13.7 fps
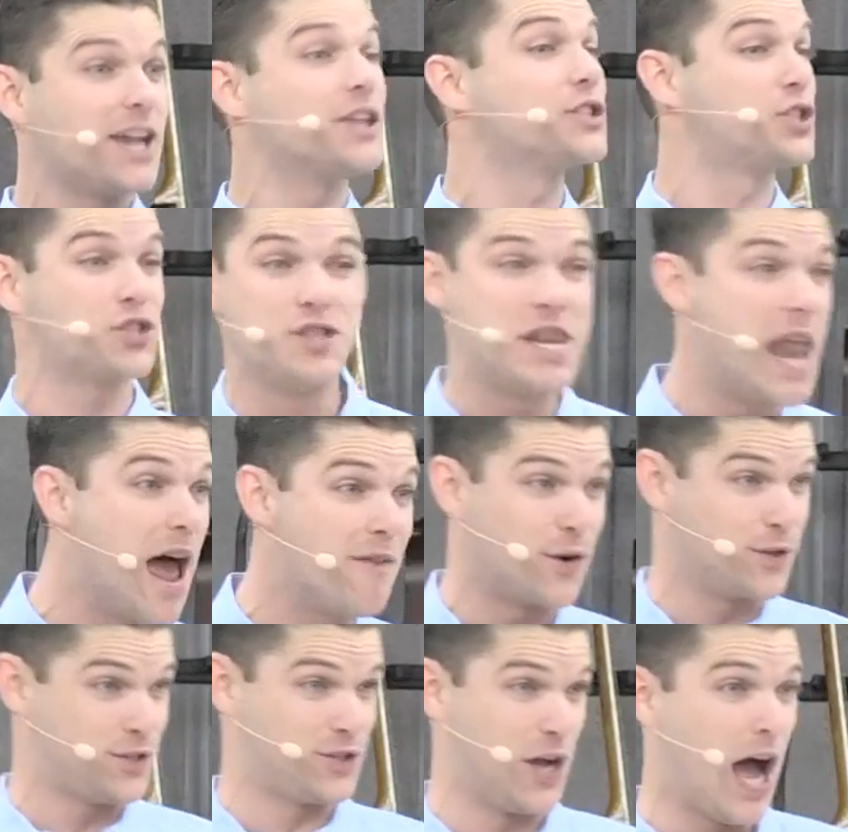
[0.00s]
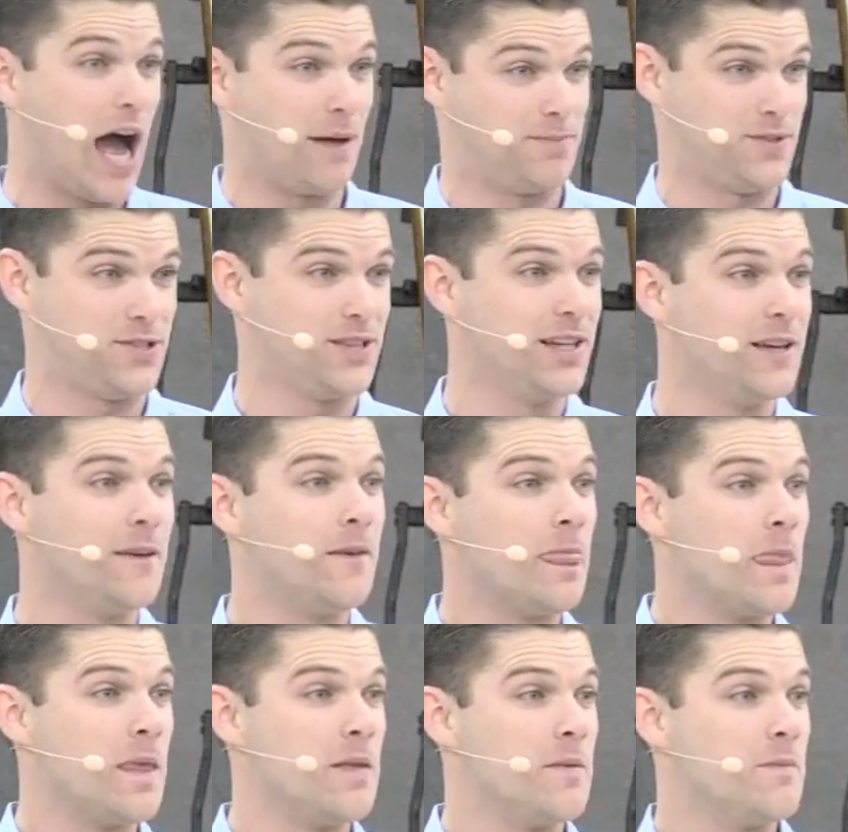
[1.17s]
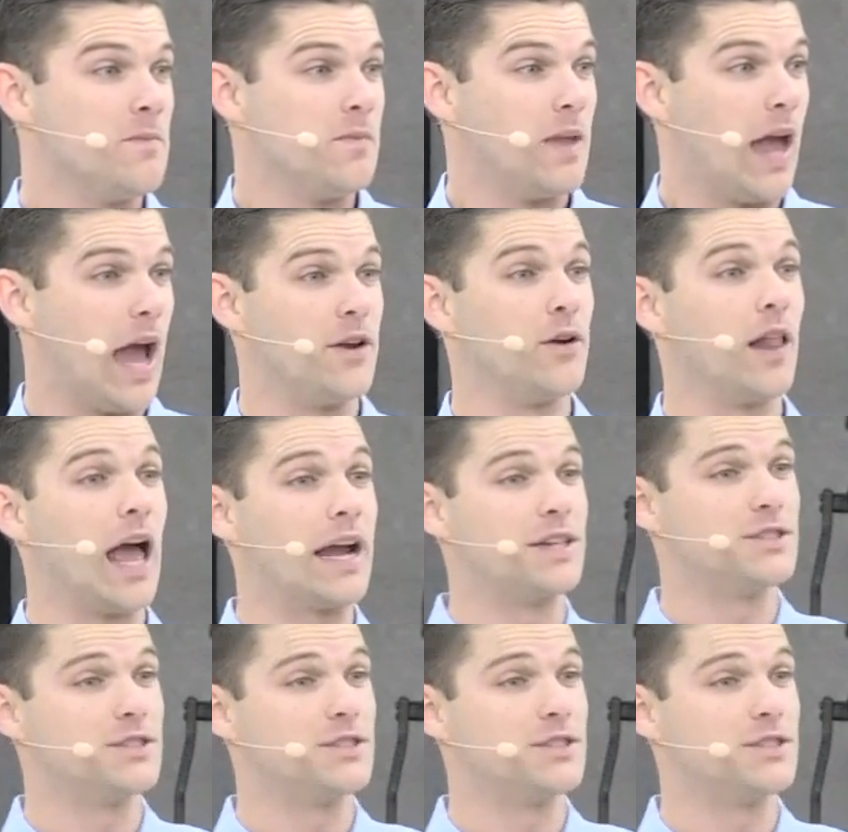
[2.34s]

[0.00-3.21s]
like just never stops. And you're like,